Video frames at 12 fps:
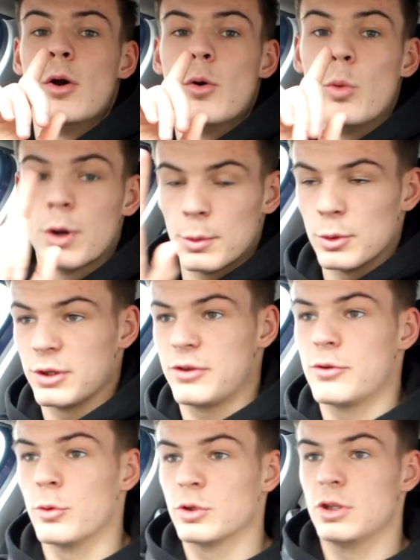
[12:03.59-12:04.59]
What I wanted to
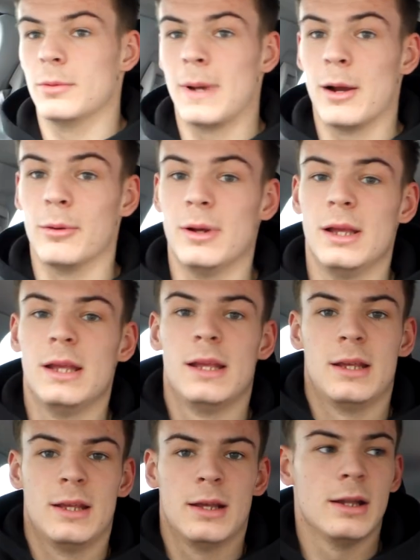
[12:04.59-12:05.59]
talk to you about,
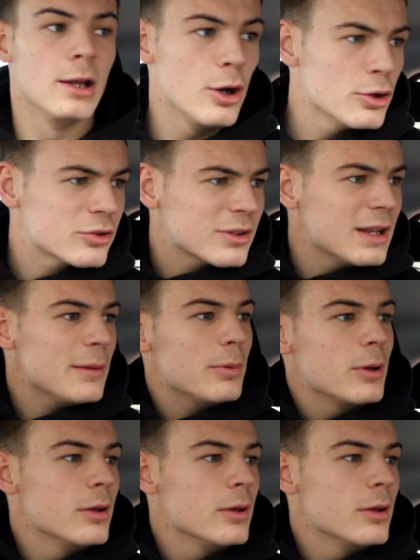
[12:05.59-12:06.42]
last clip